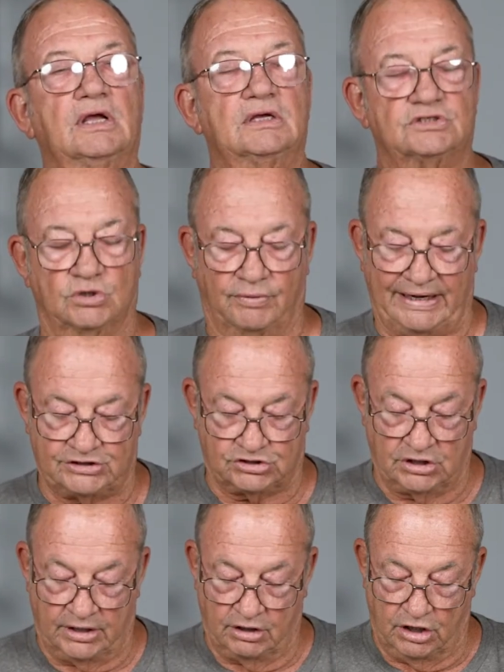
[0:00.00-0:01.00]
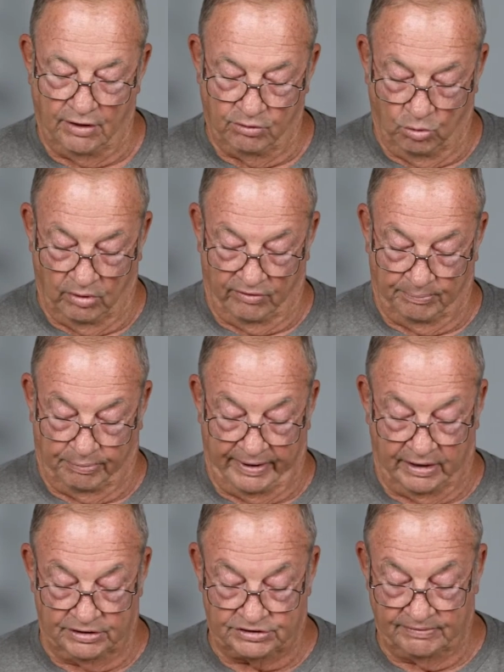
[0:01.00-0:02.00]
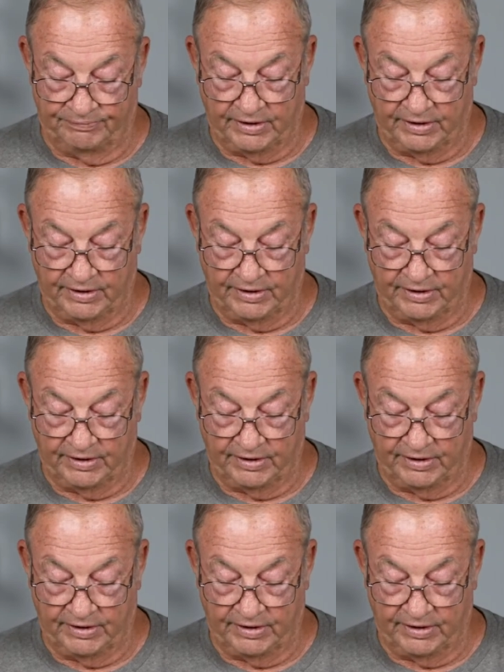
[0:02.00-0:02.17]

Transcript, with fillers: So that's uh, another one of the prayers.